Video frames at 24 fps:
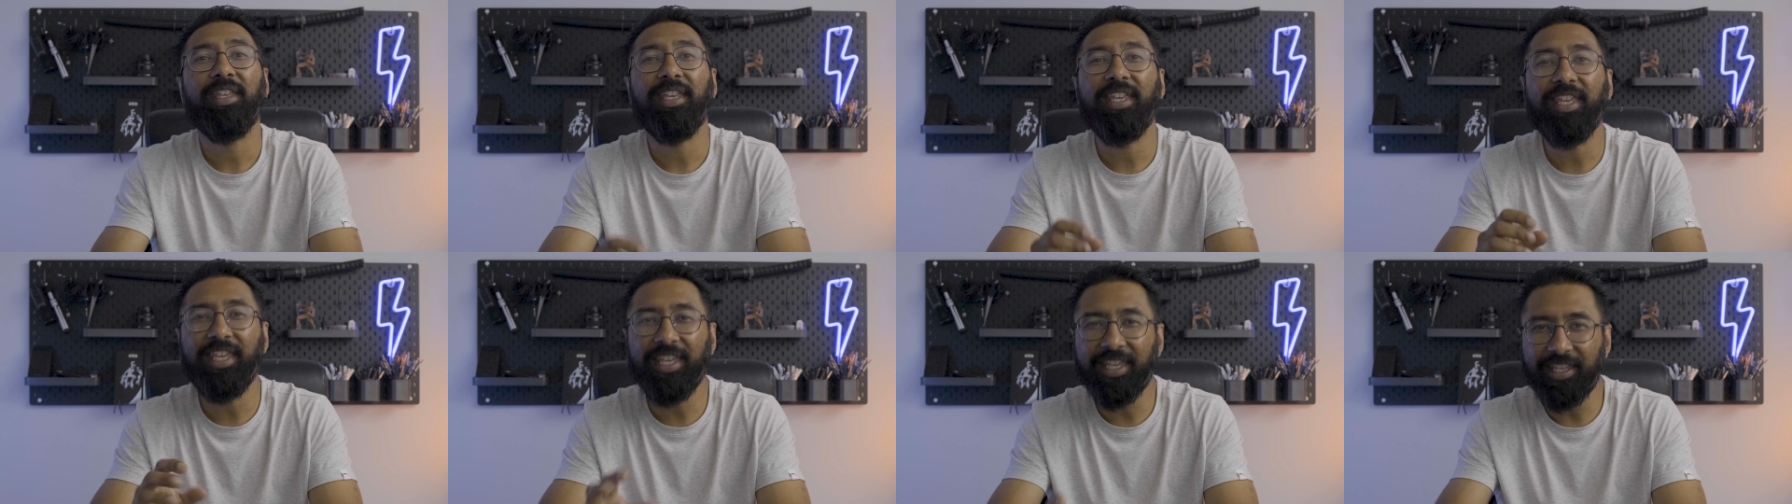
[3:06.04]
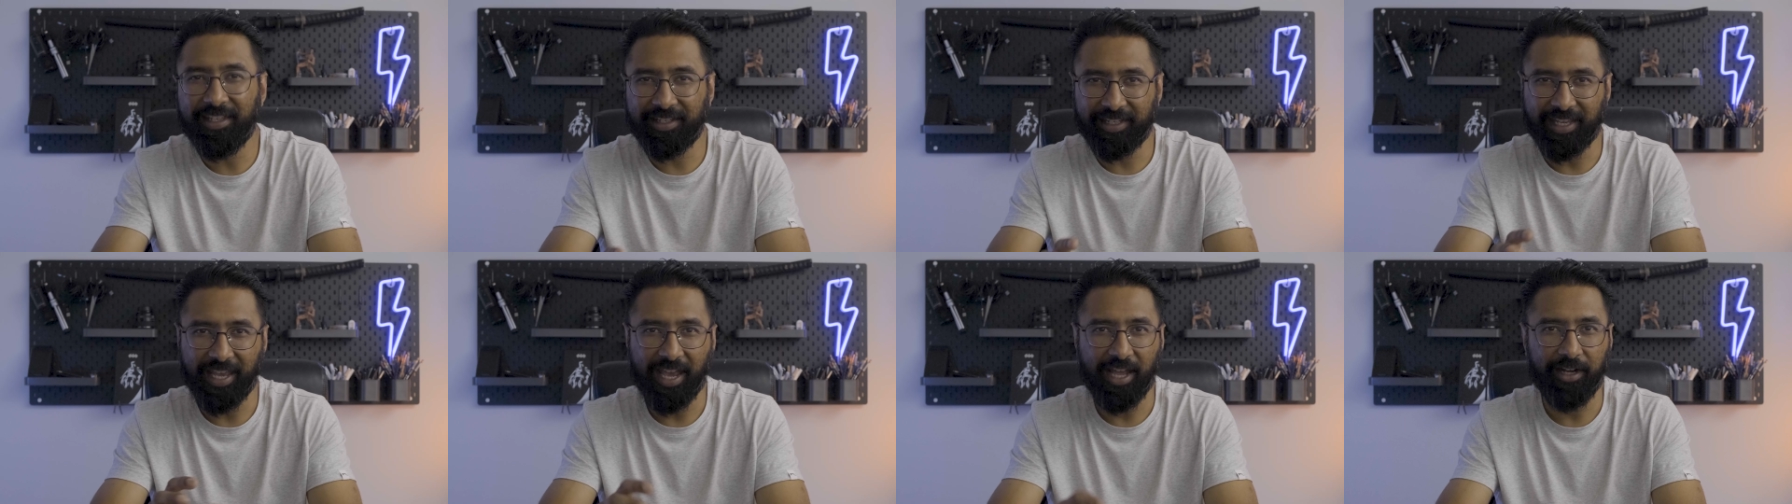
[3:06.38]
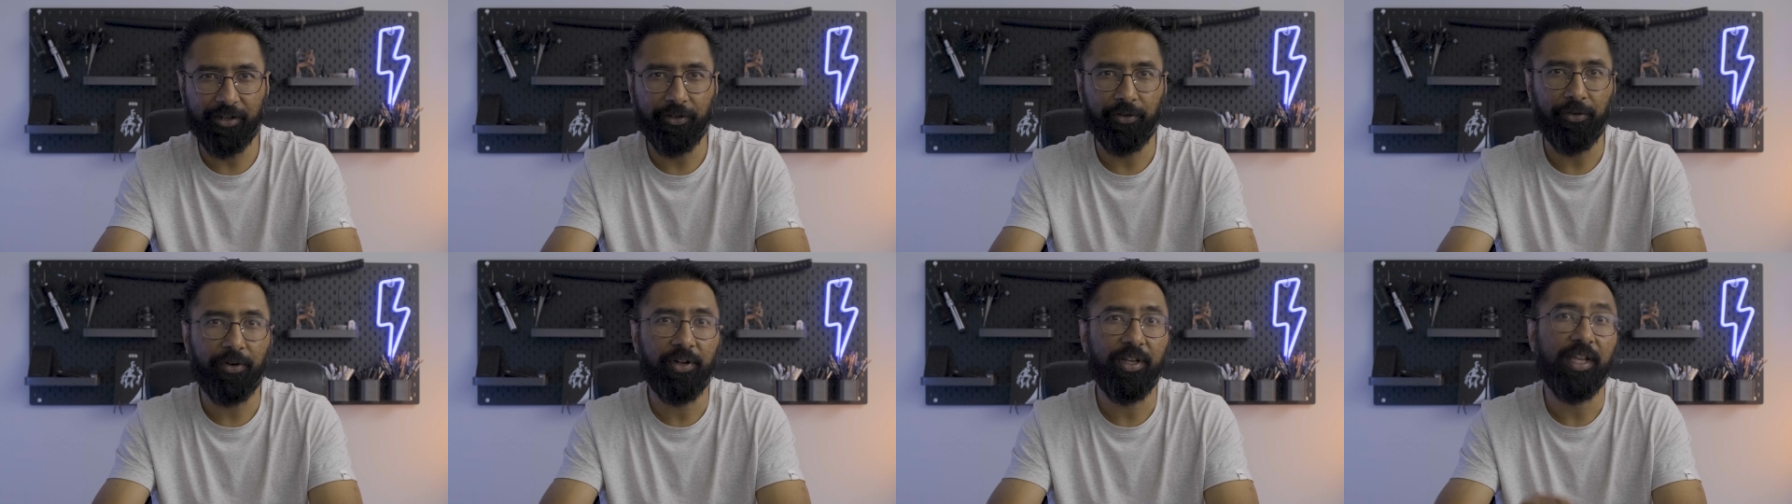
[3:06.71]
Each
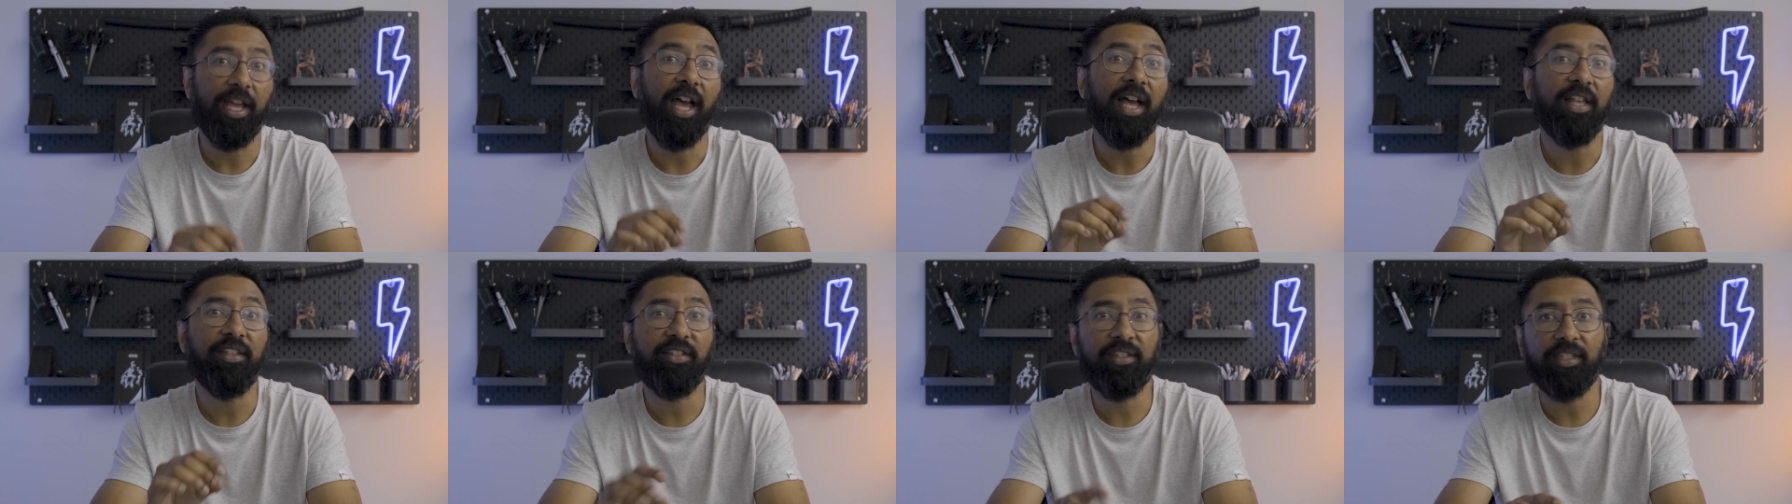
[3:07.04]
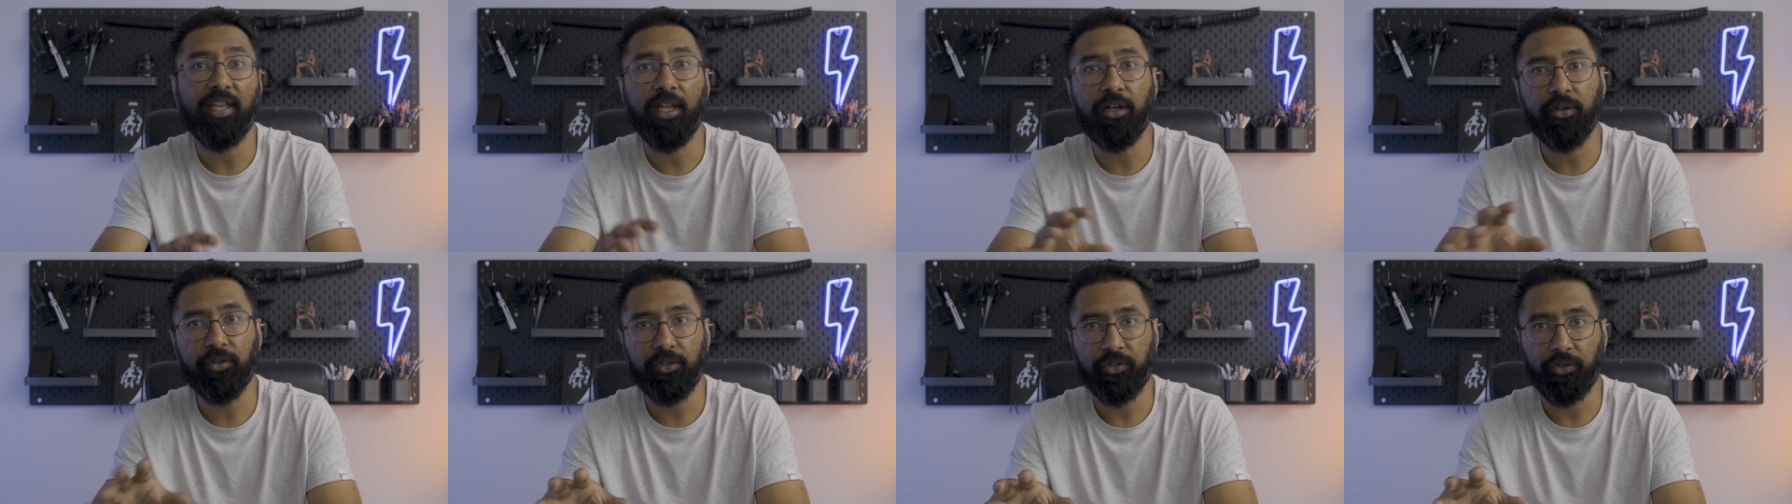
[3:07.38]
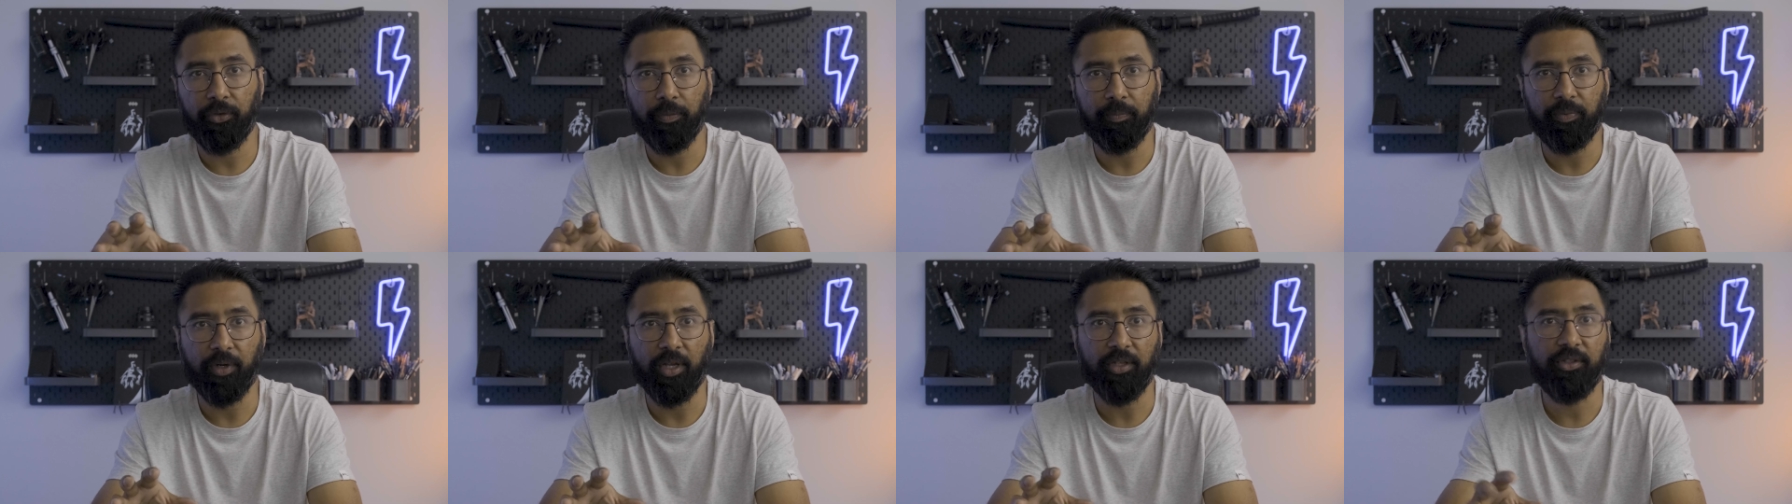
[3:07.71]
category has 10 or
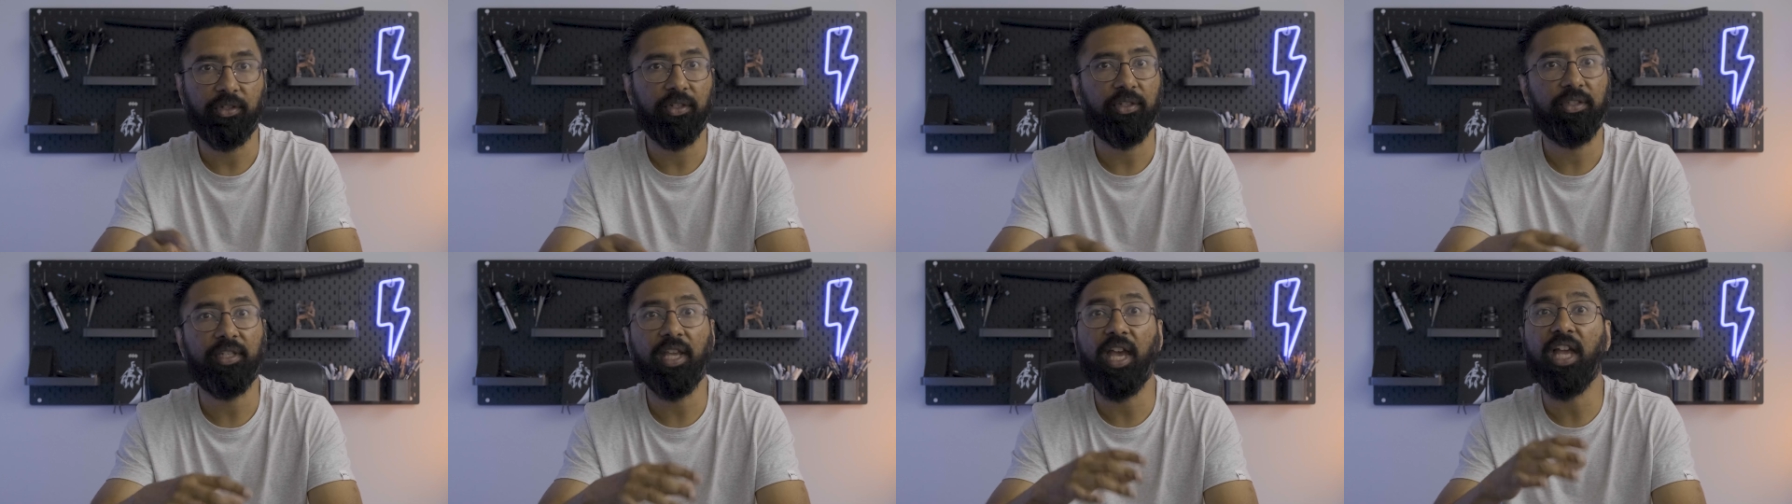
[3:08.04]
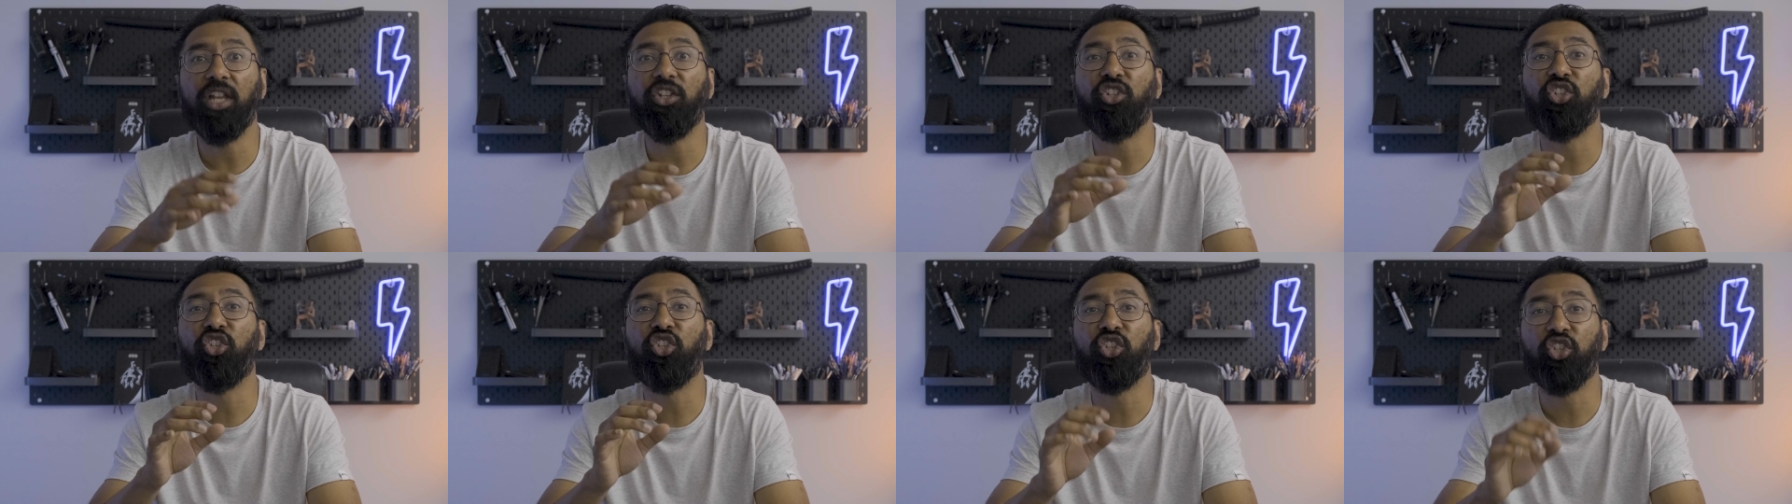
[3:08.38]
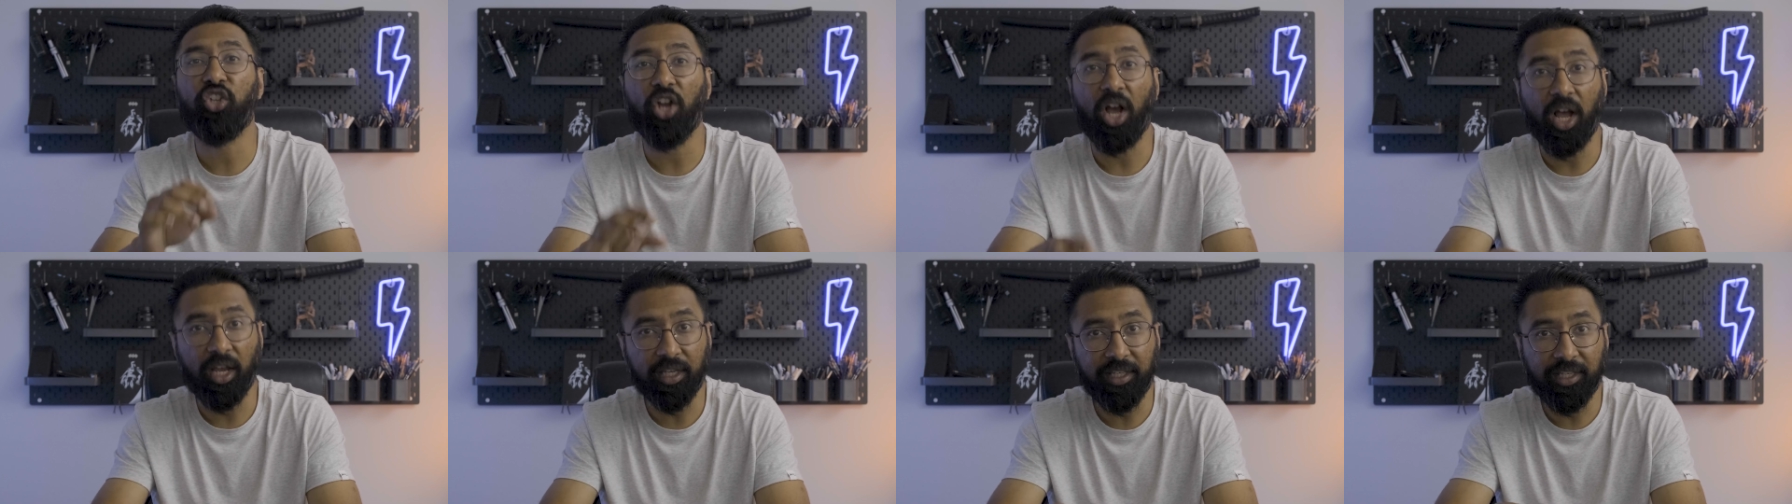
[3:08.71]
so brushes, and
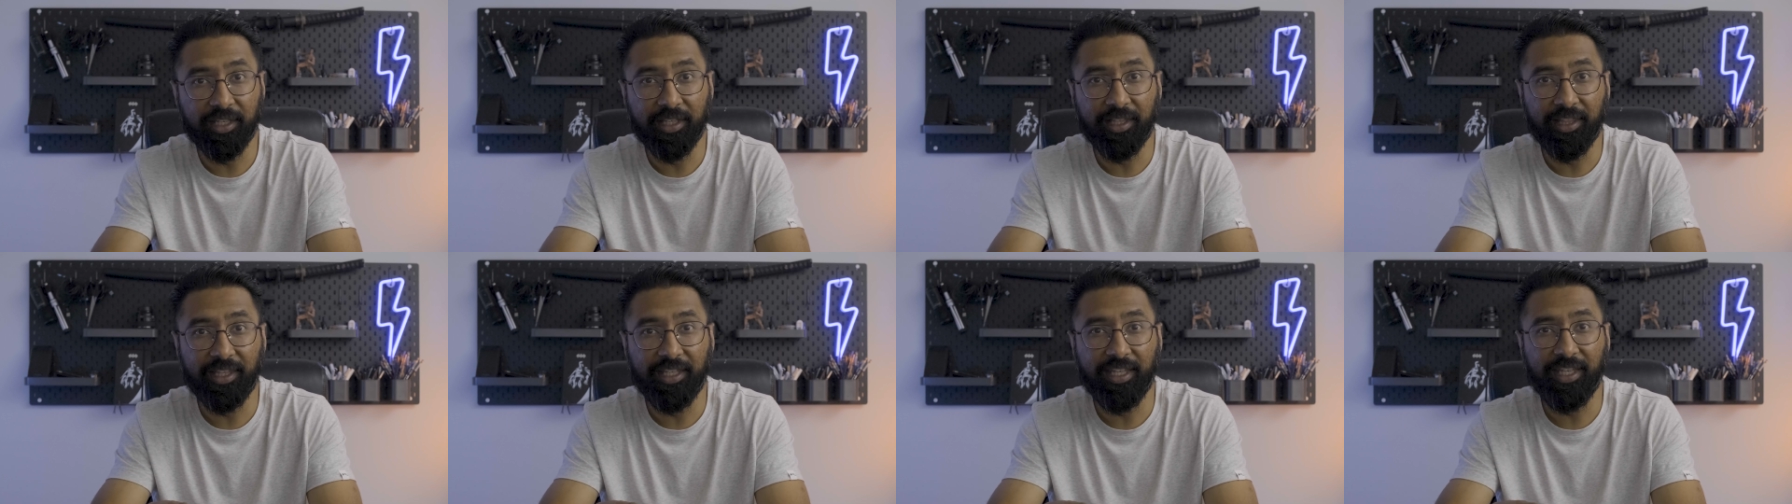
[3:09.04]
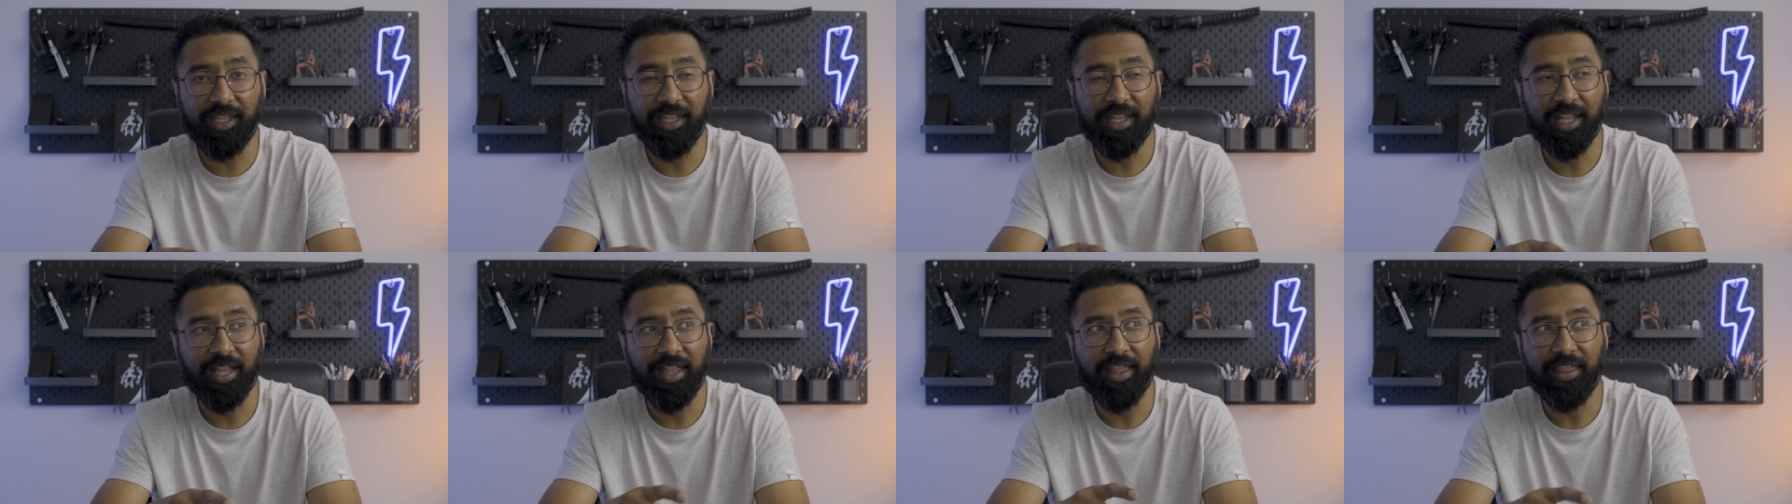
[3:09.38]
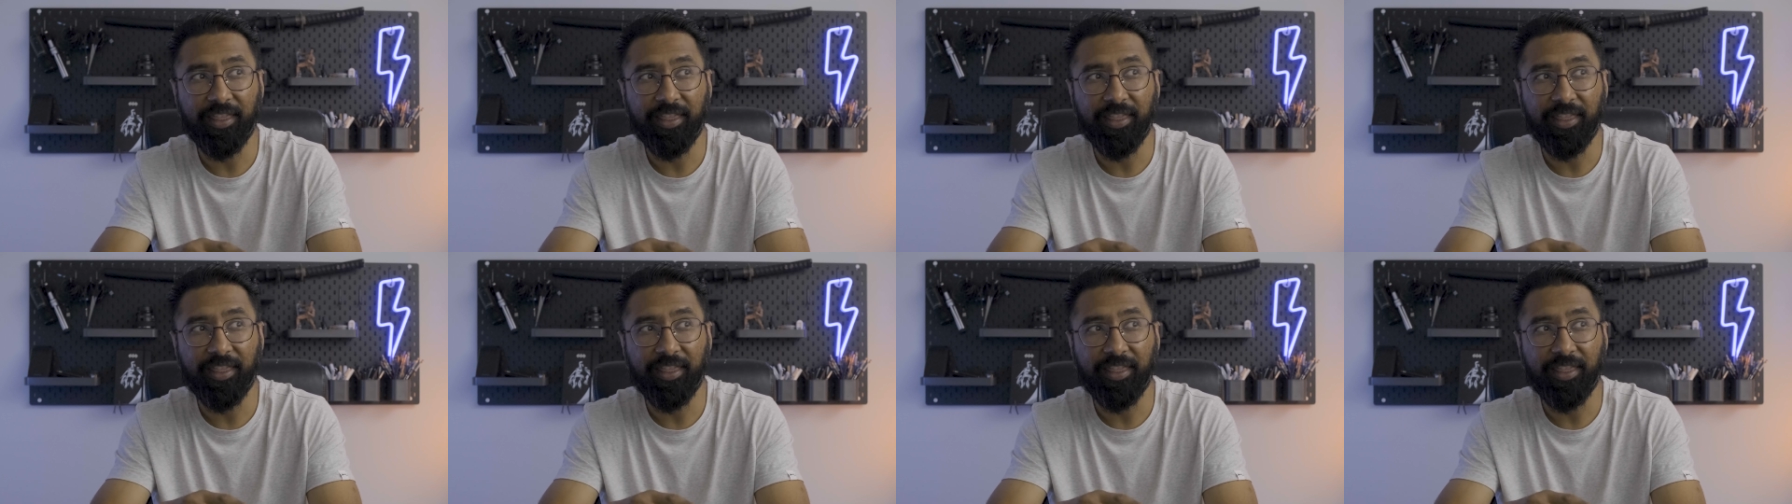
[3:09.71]
shockingly,